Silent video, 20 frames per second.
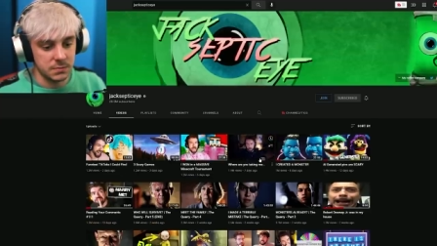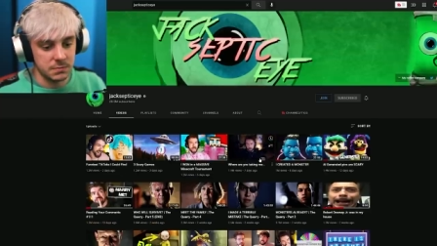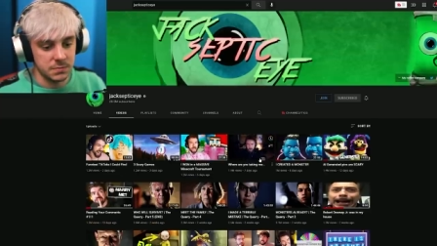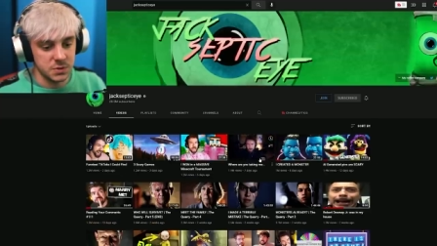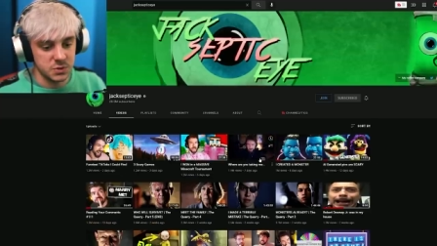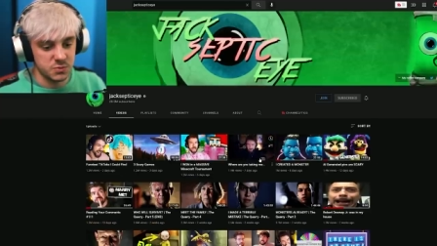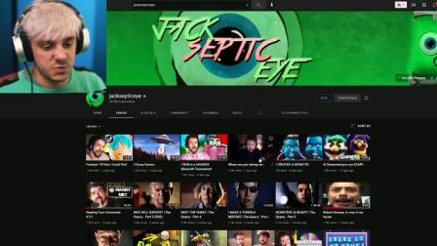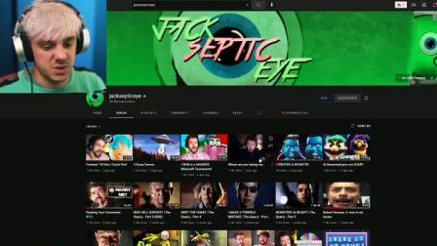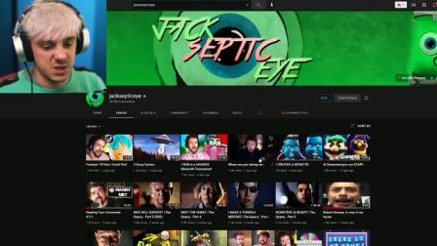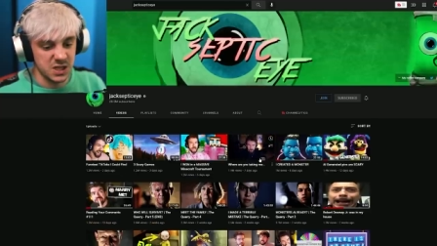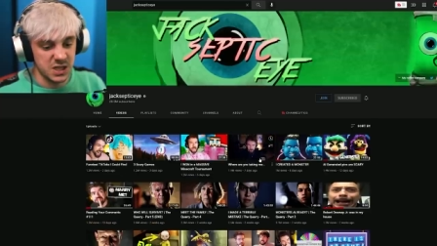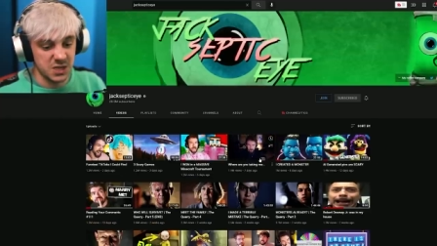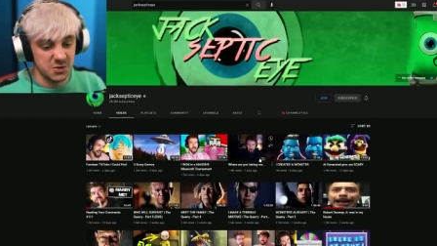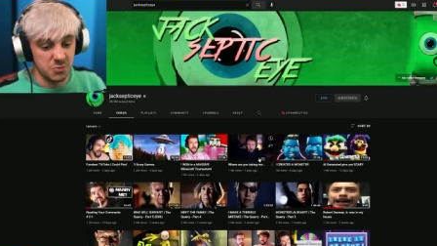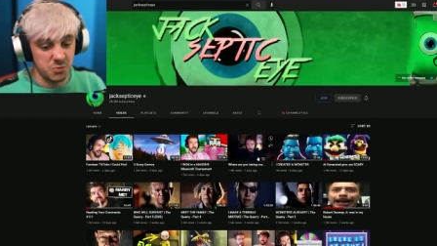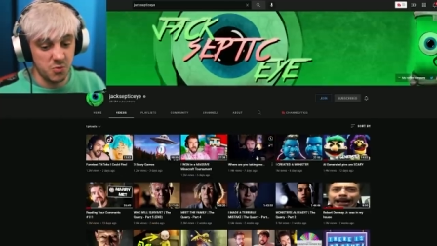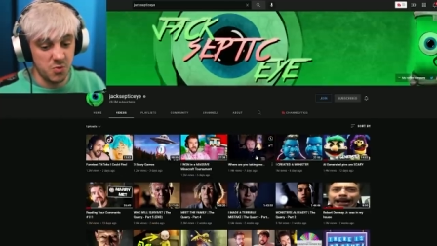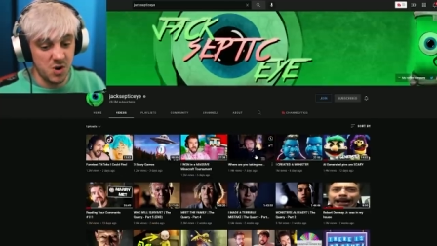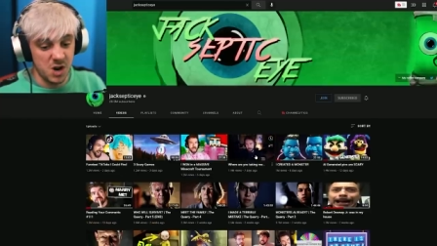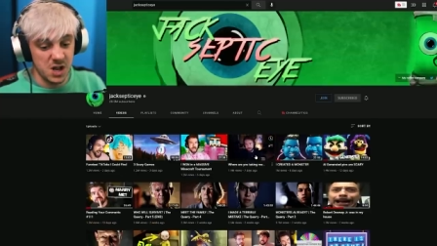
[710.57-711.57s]
between like
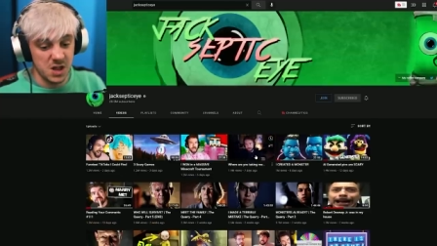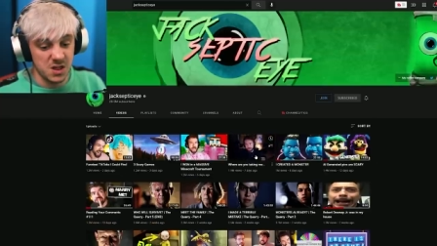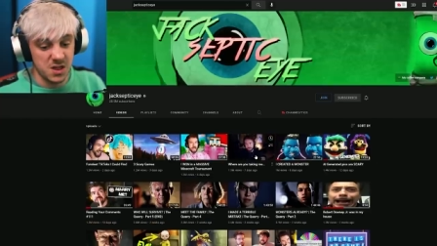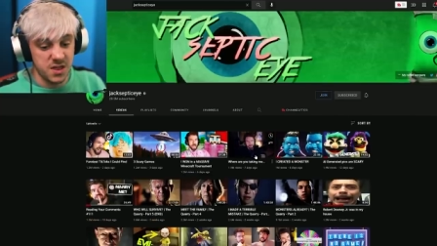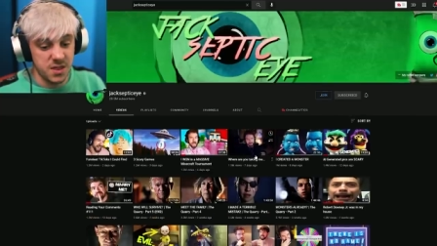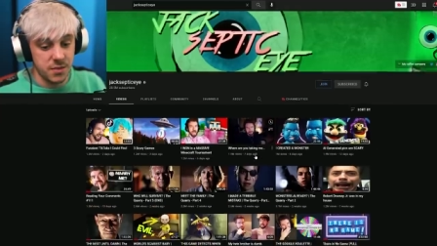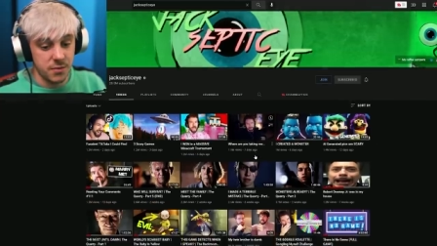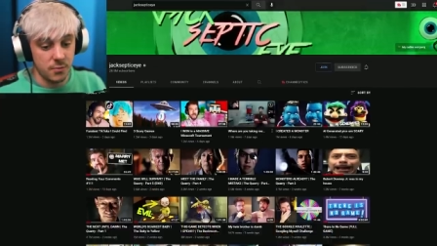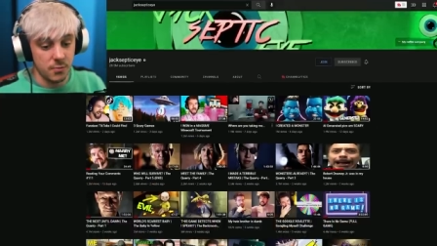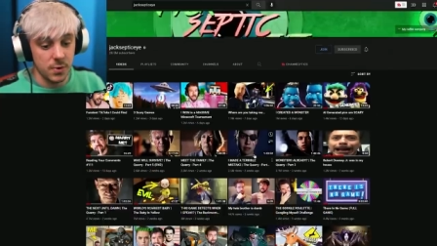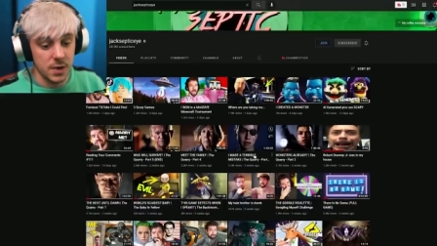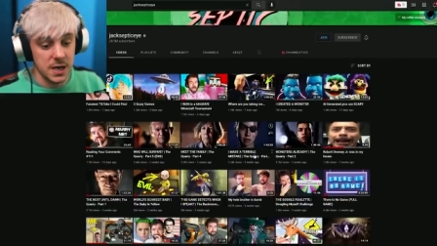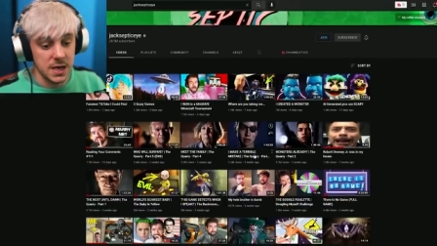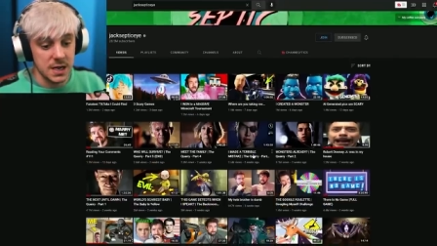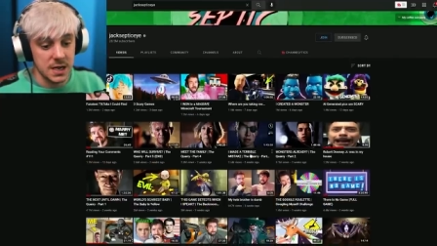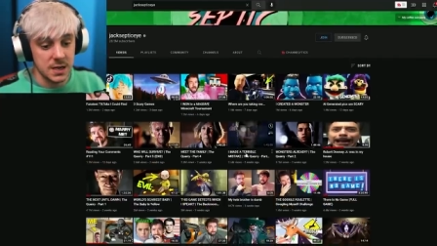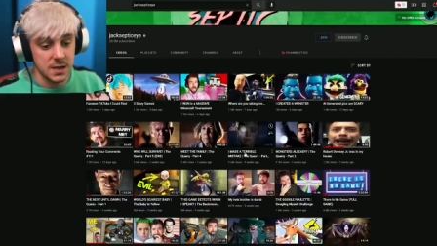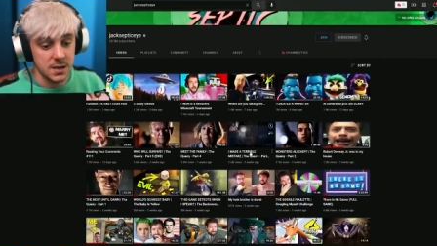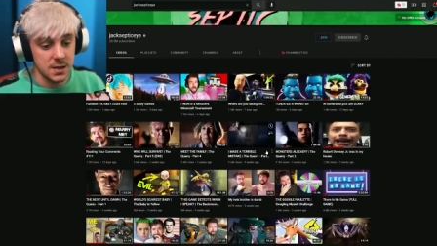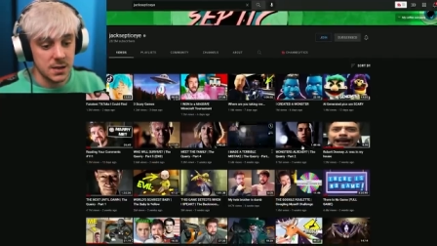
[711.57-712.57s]
one and three